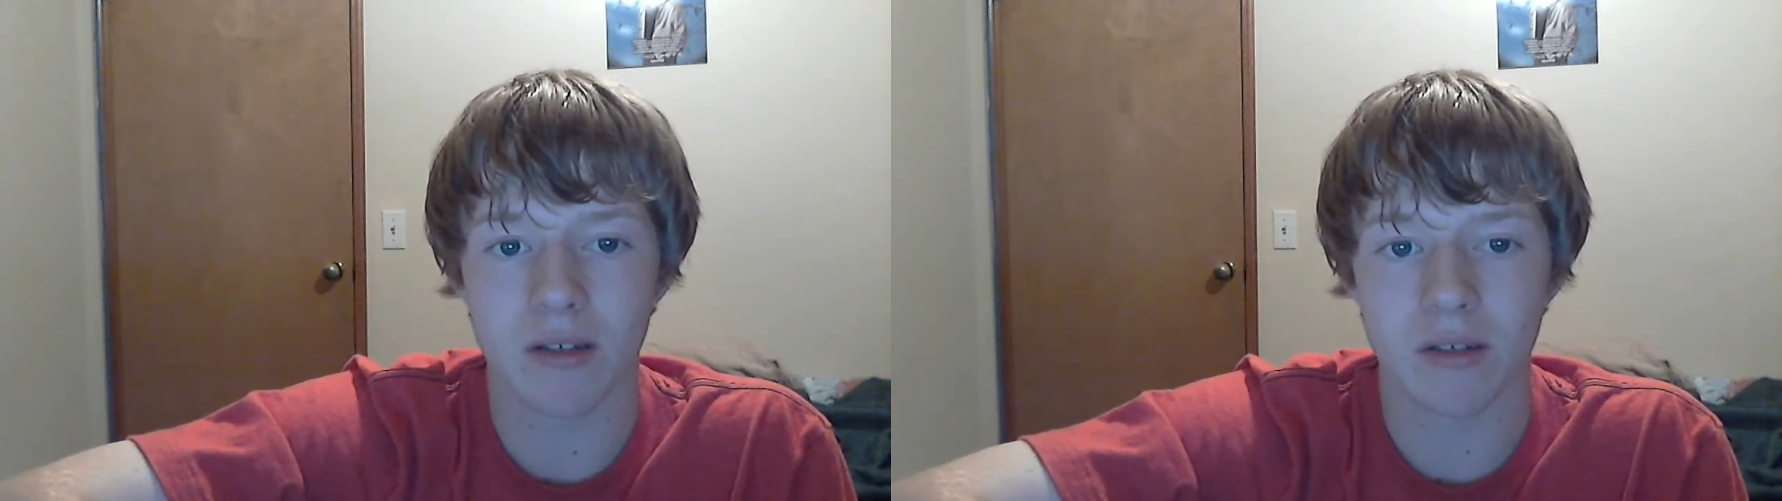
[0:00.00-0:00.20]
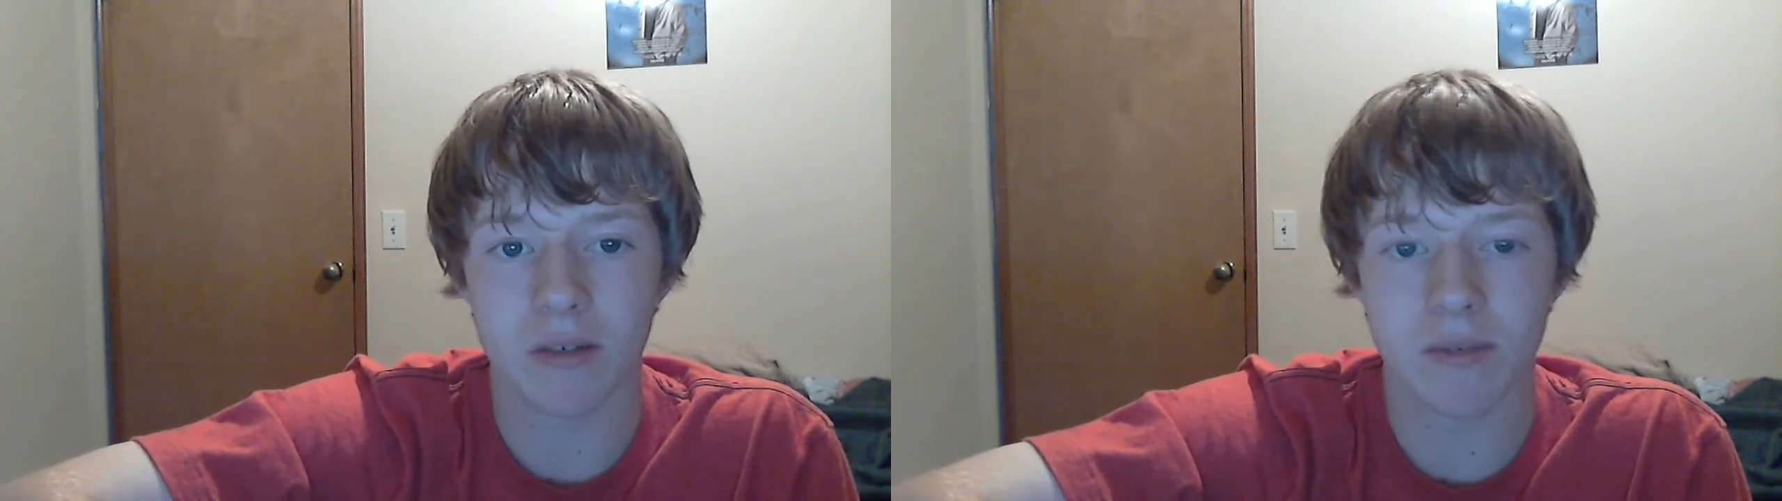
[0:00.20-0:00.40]

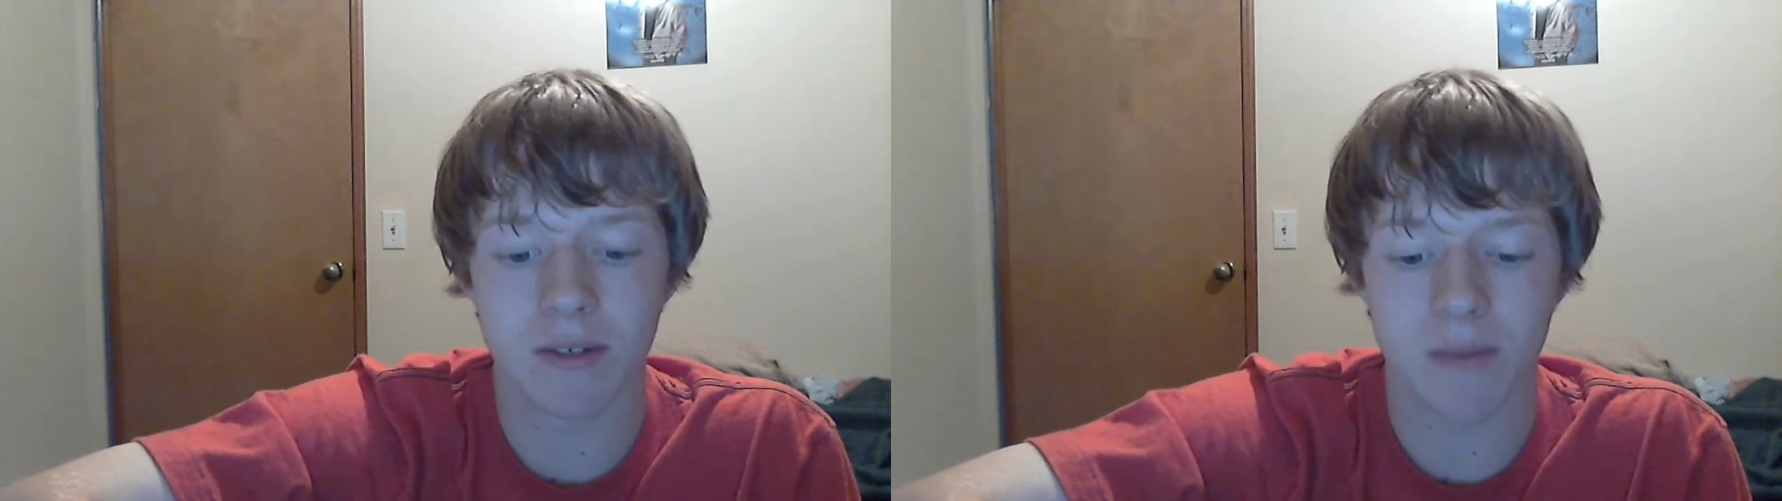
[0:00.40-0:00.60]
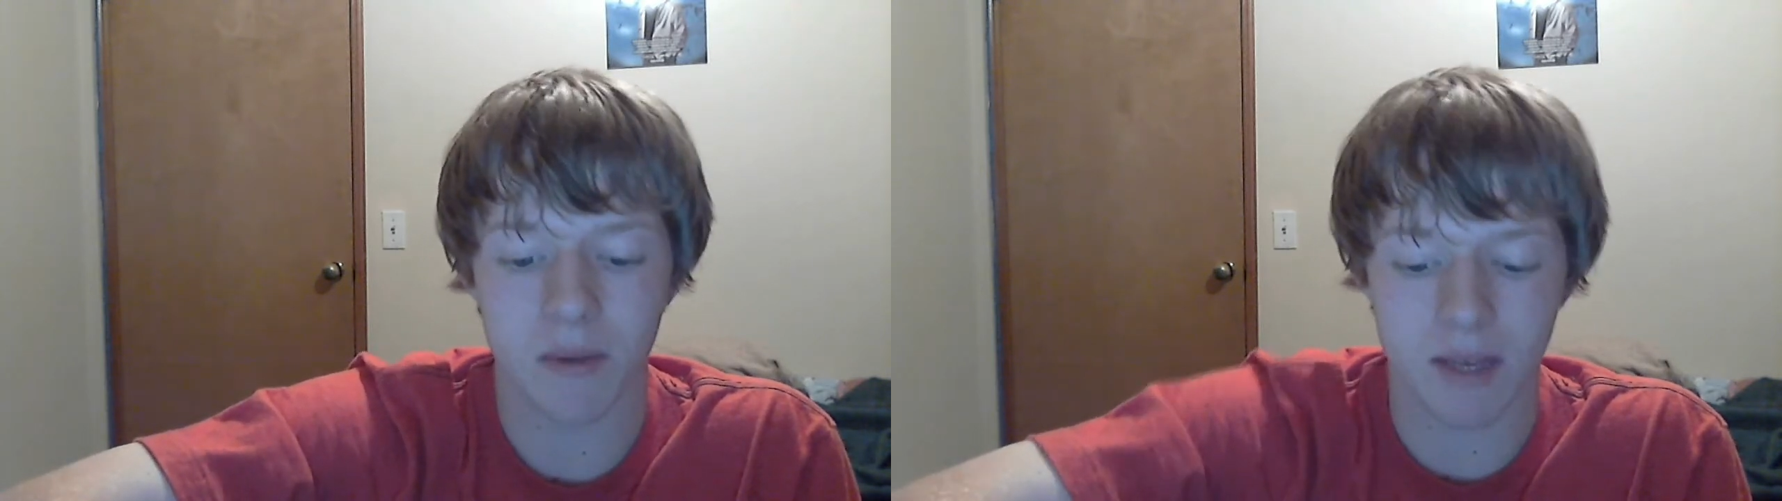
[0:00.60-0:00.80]

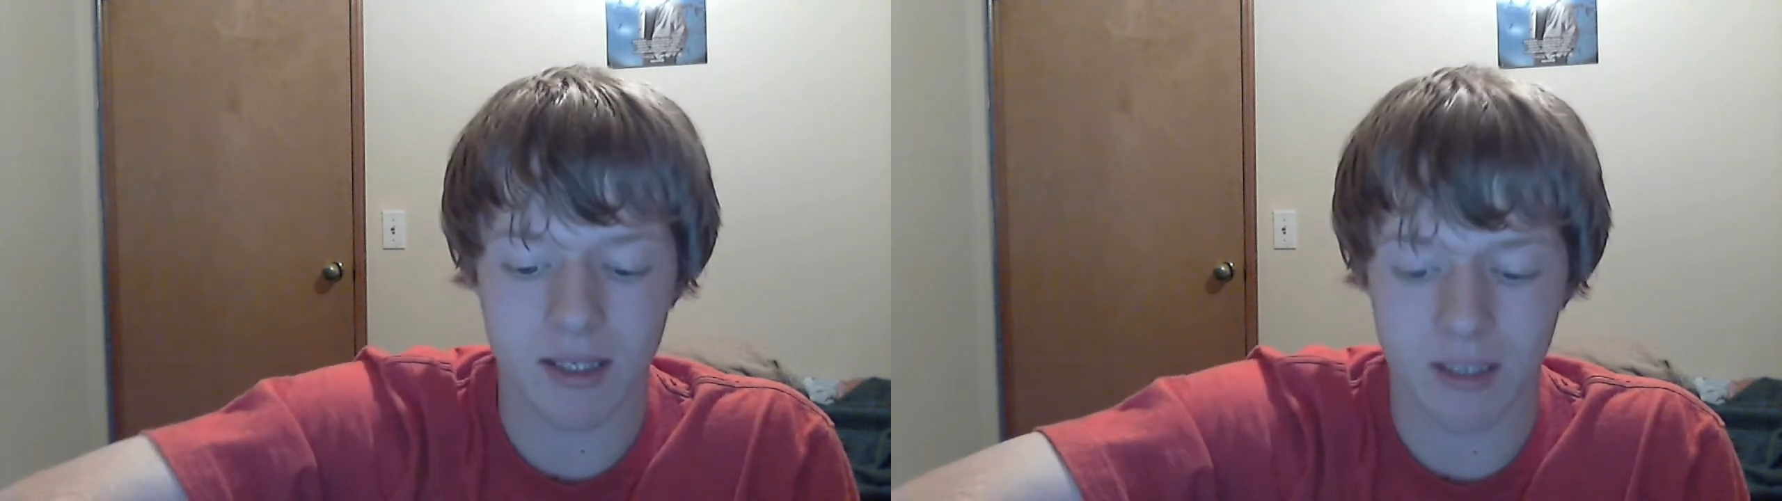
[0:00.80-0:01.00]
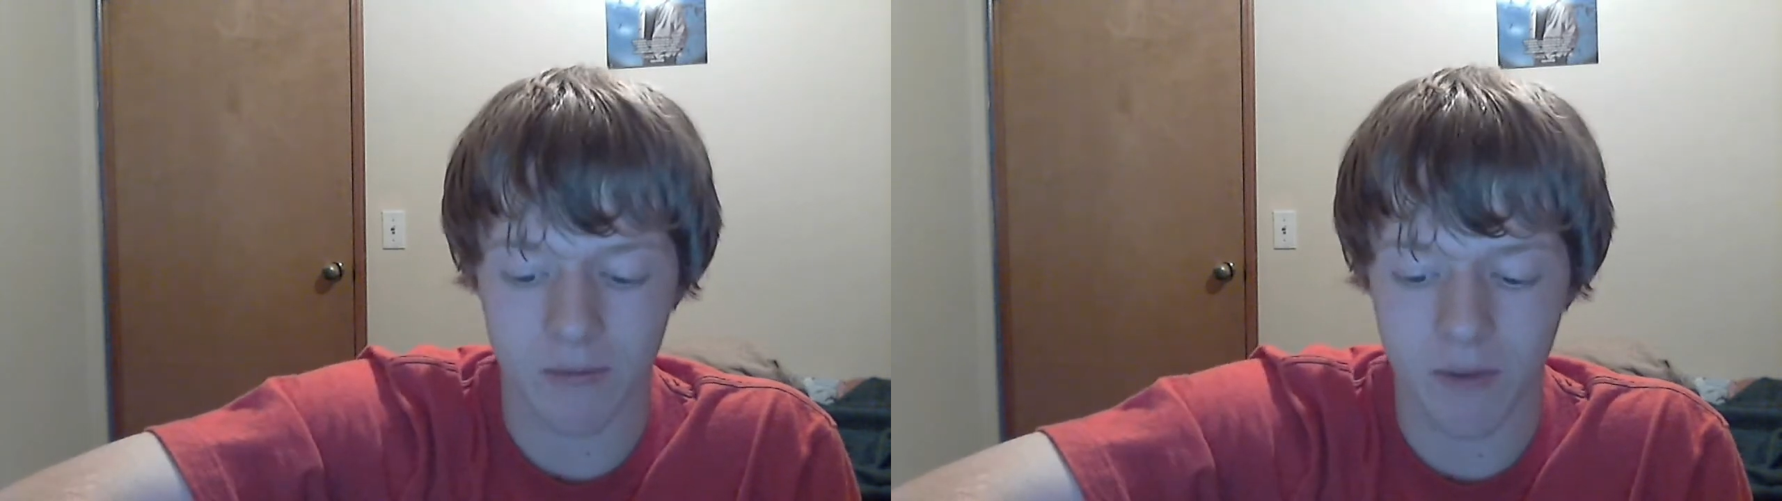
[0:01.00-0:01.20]
description about the
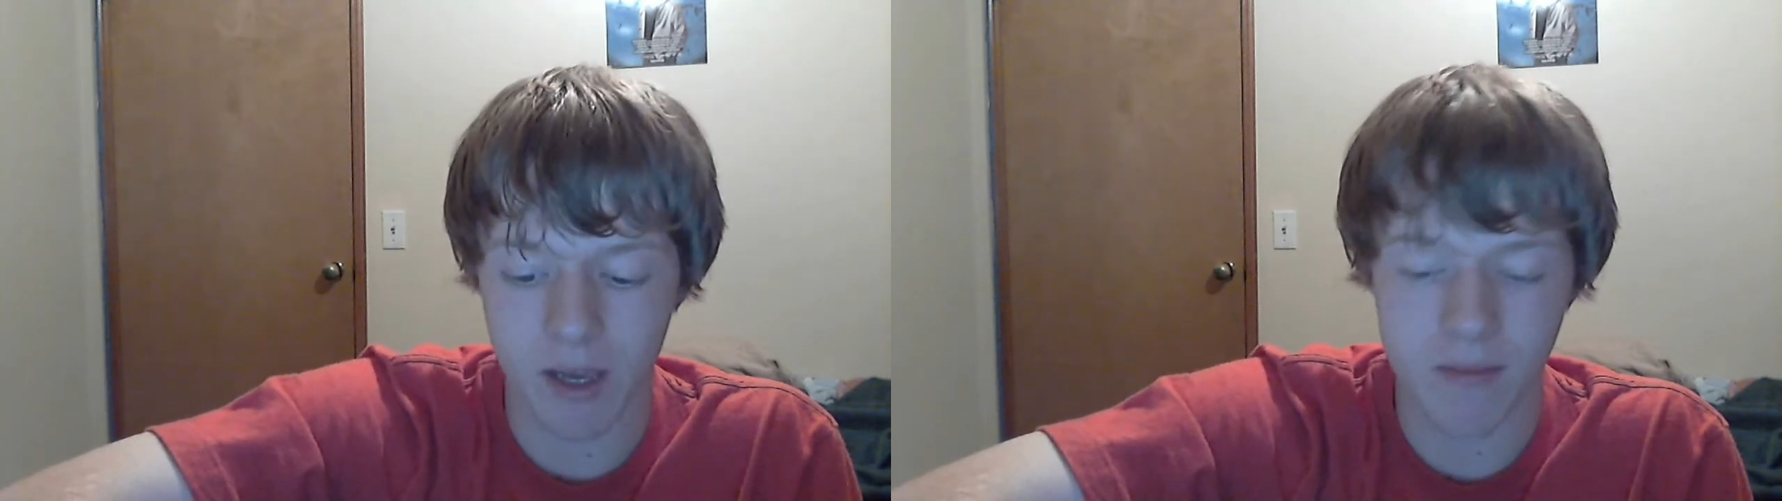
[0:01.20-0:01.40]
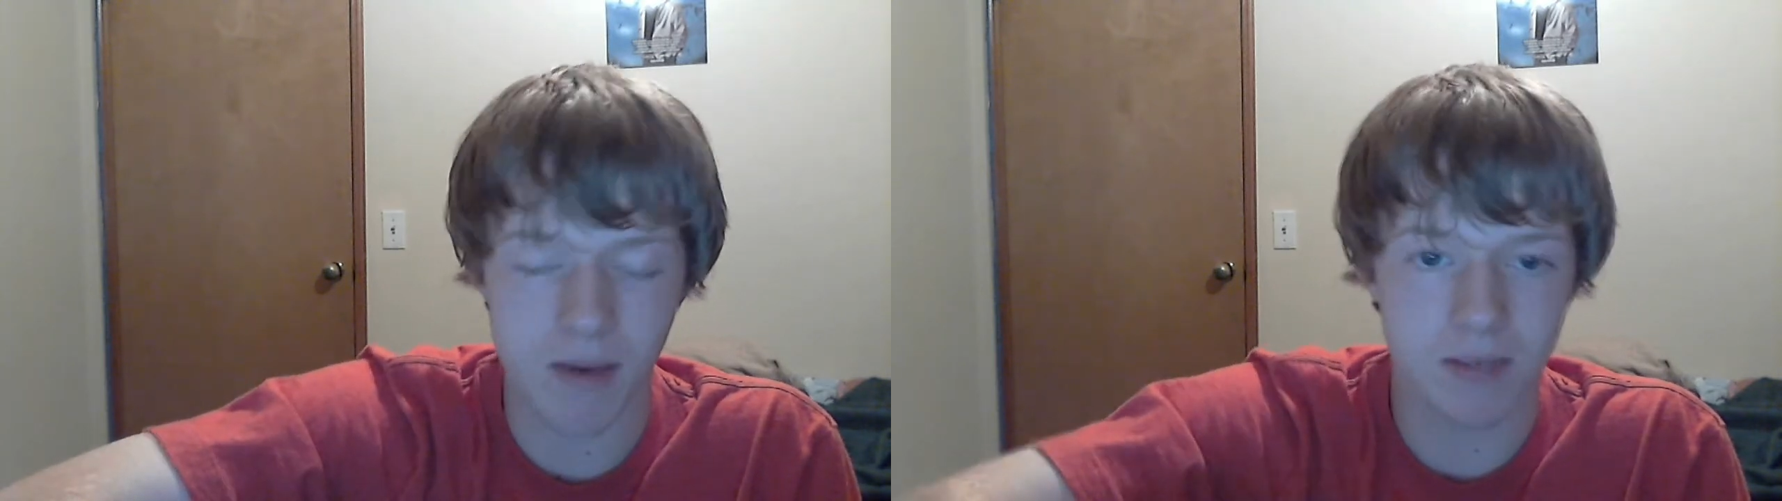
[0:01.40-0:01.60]
AskFM.